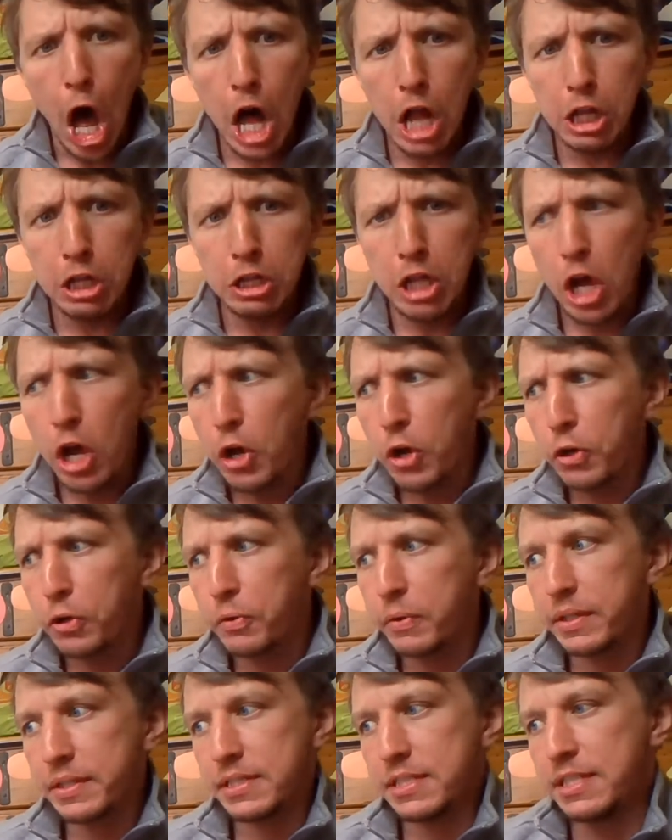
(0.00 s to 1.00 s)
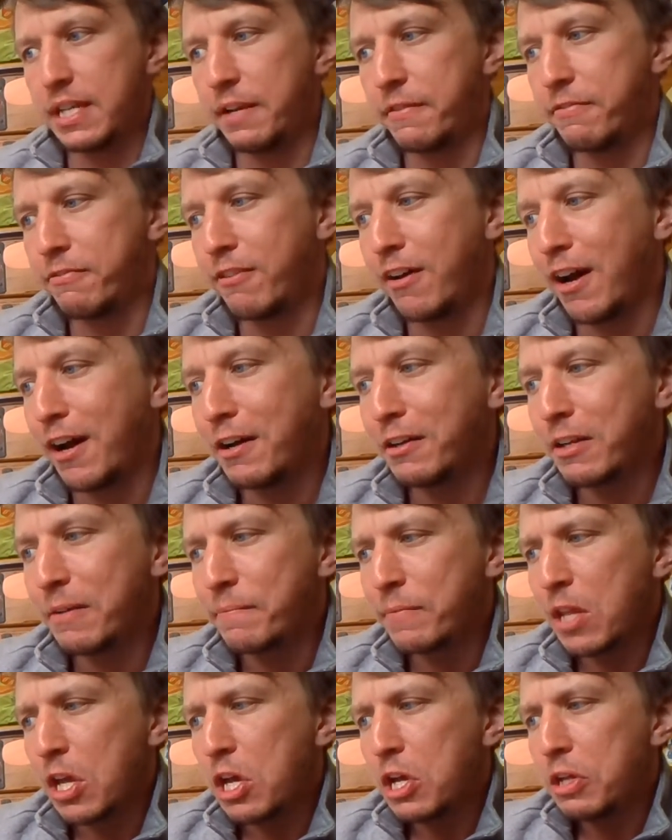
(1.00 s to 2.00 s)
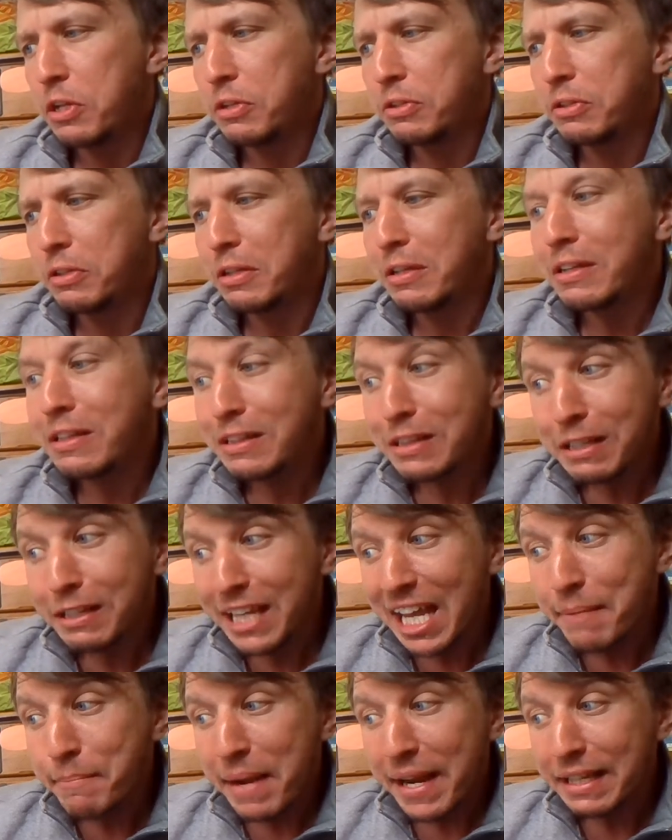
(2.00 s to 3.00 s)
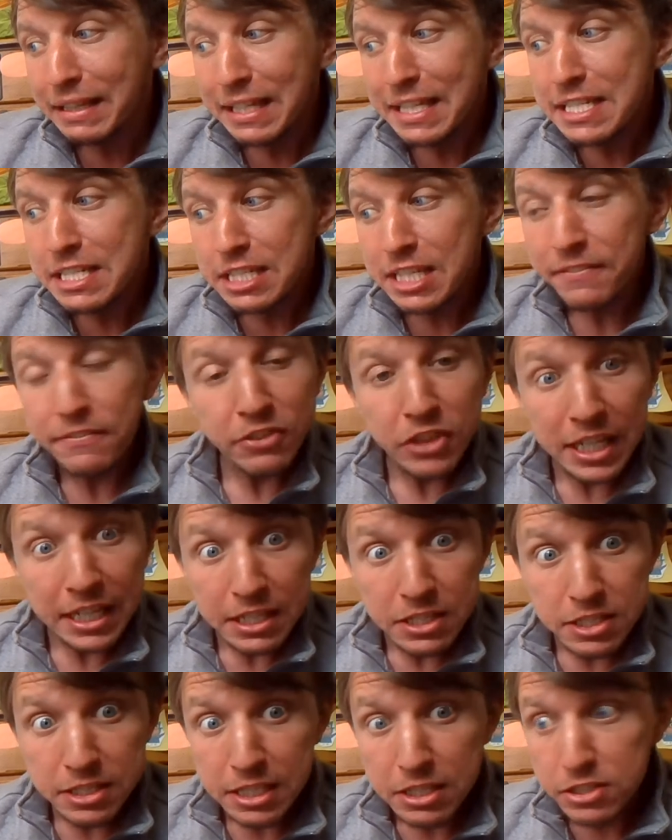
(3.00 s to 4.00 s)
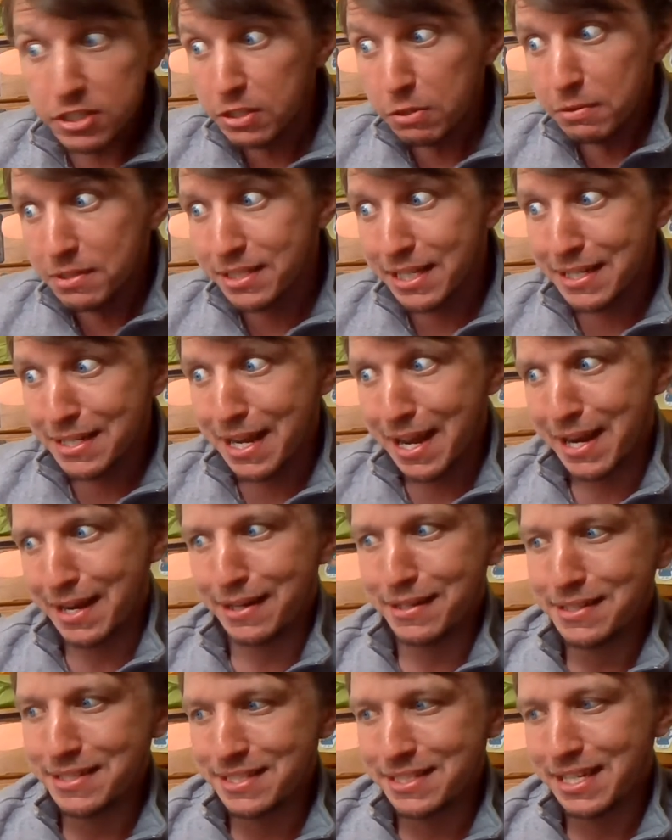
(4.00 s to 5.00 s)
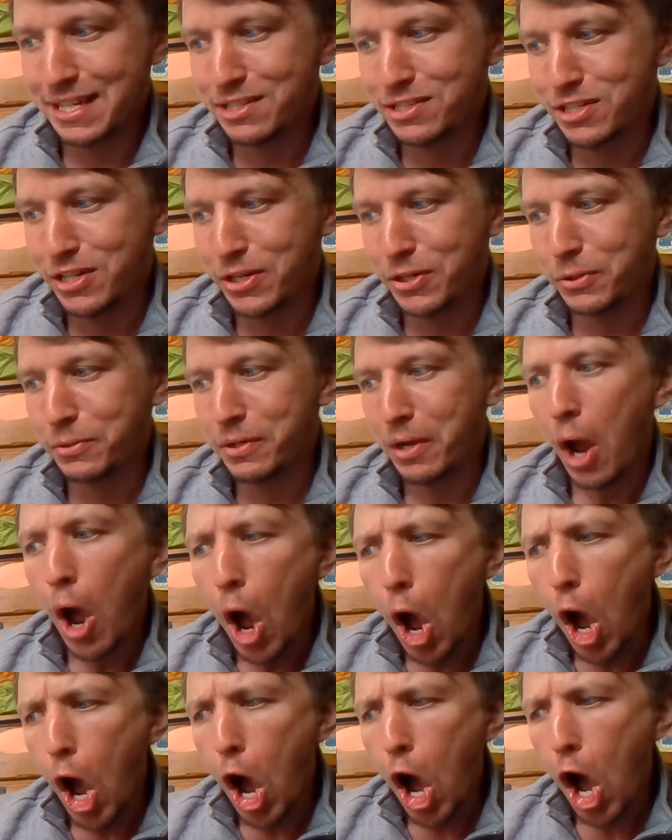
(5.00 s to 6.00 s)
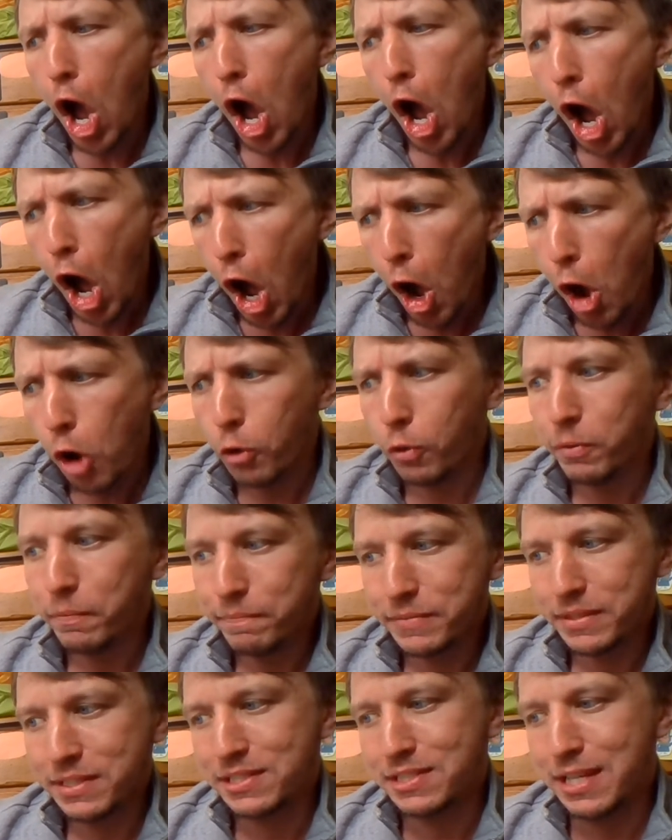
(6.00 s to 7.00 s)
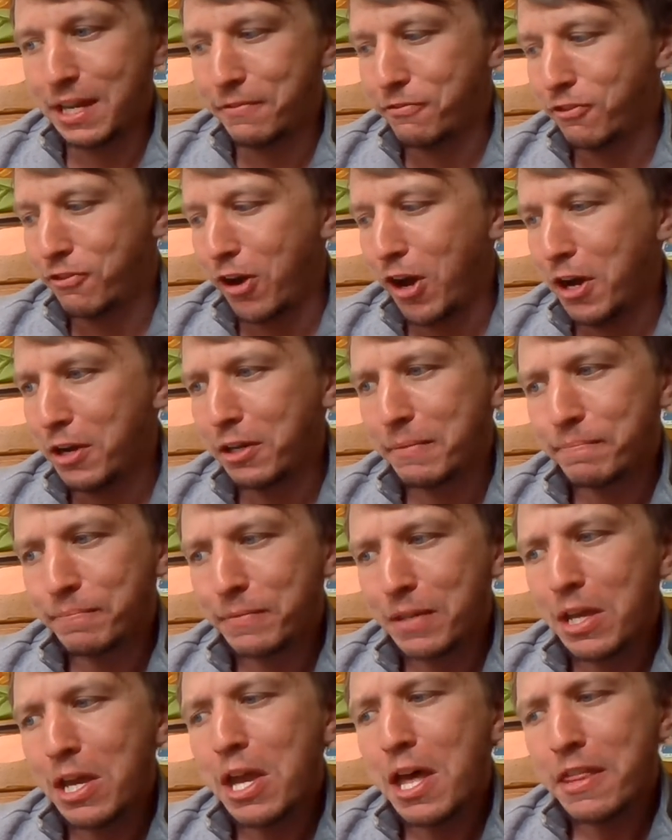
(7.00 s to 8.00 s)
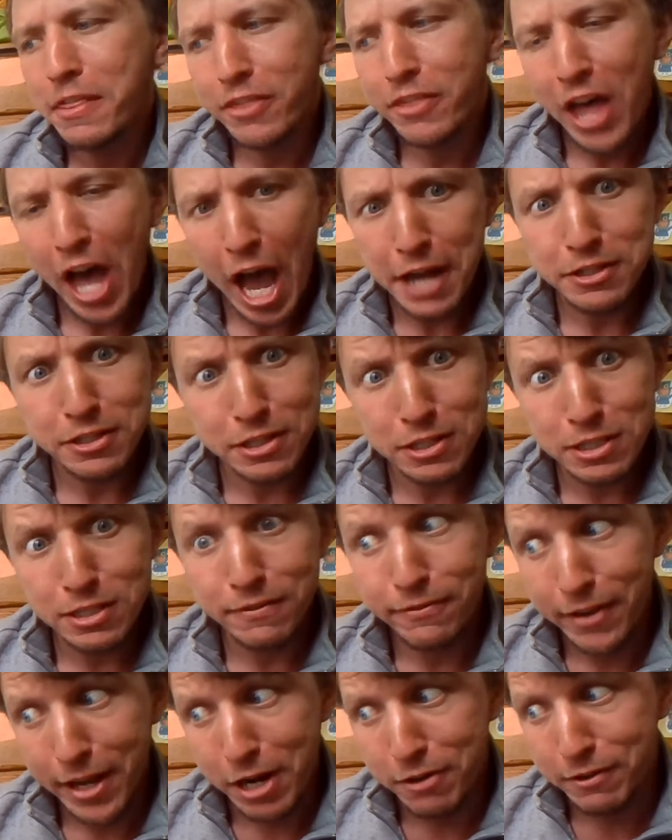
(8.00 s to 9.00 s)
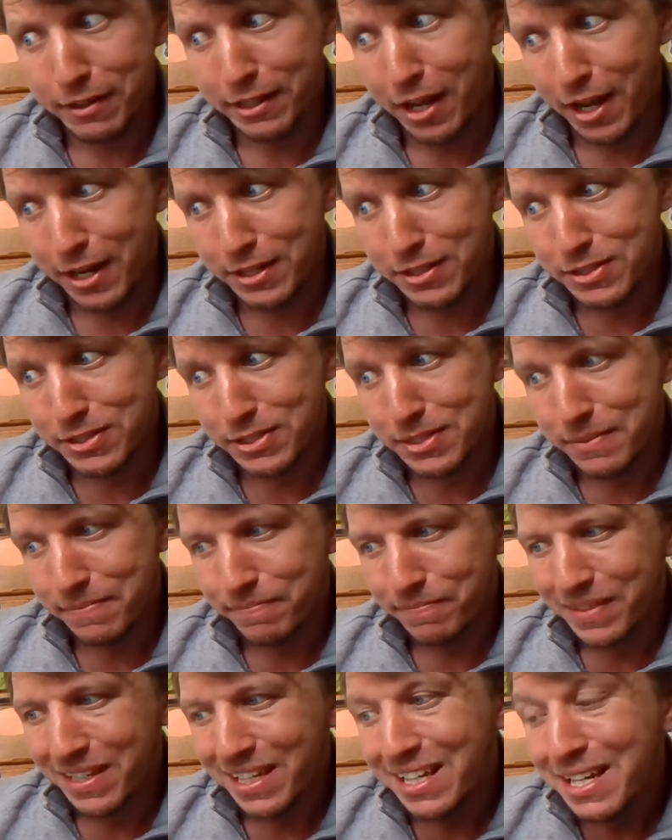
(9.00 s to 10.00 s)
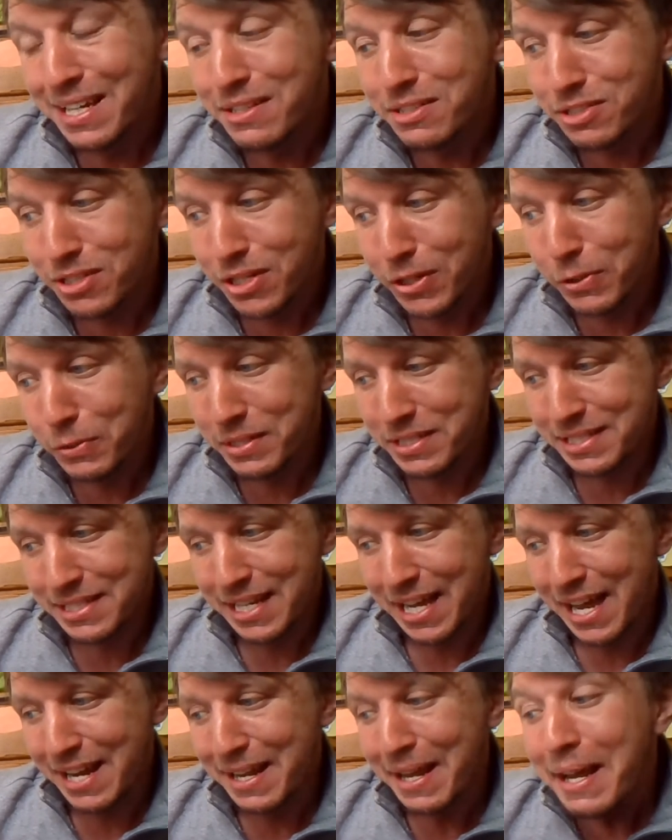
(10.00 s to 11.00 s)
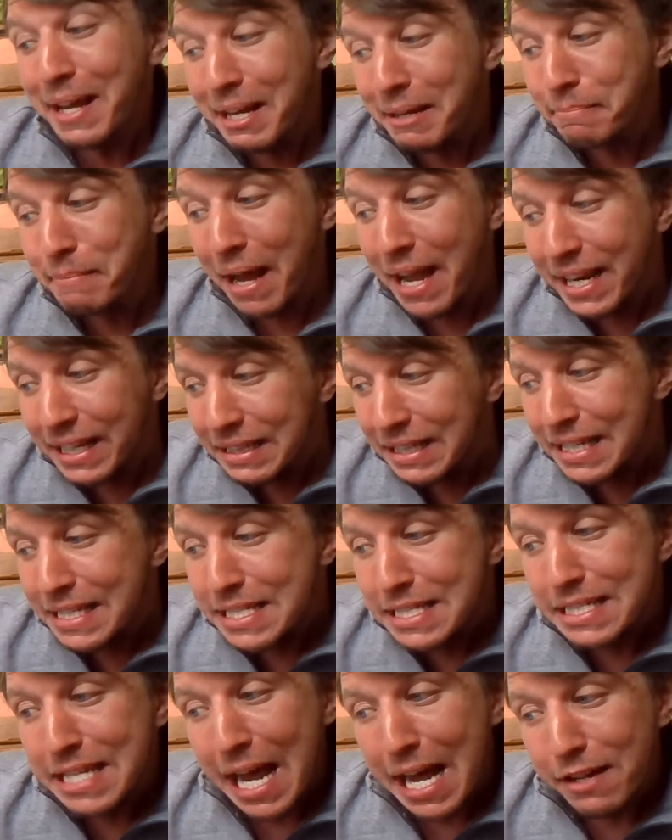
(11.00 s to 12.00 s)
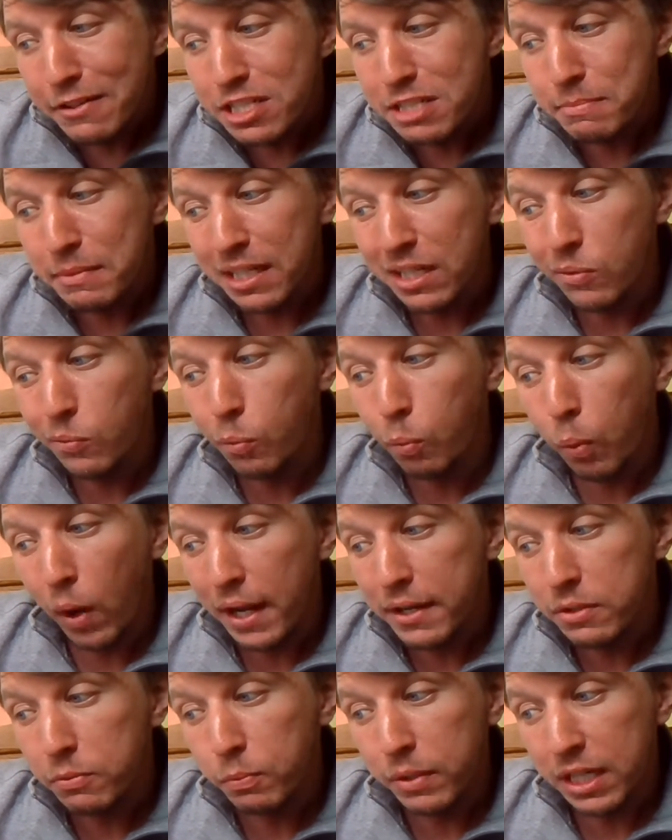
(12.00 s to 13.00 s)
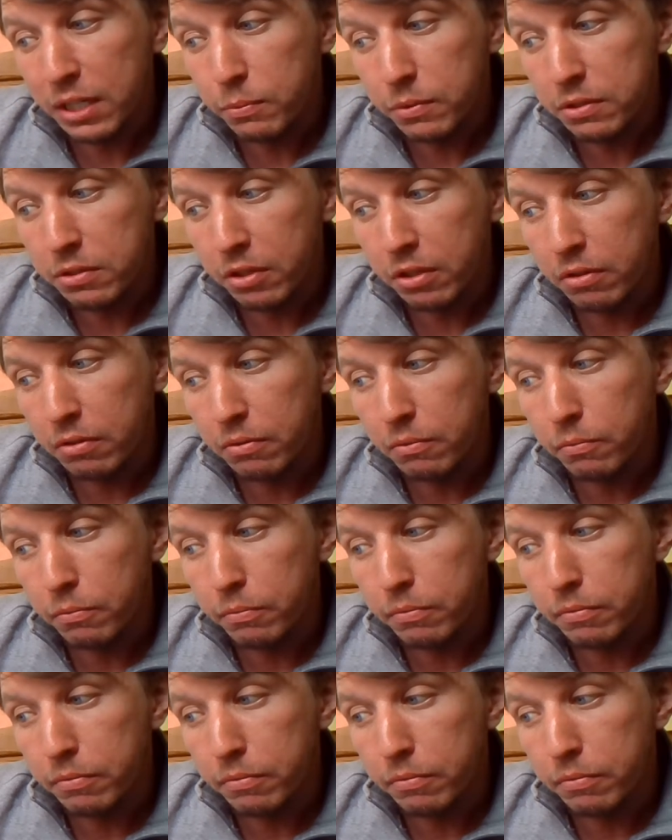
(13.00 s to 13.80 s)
Hello, said Frog. Look at my list of things to do today, said Toad. Oh, said Frog, that is very nice. Toad said, My list tells me what we will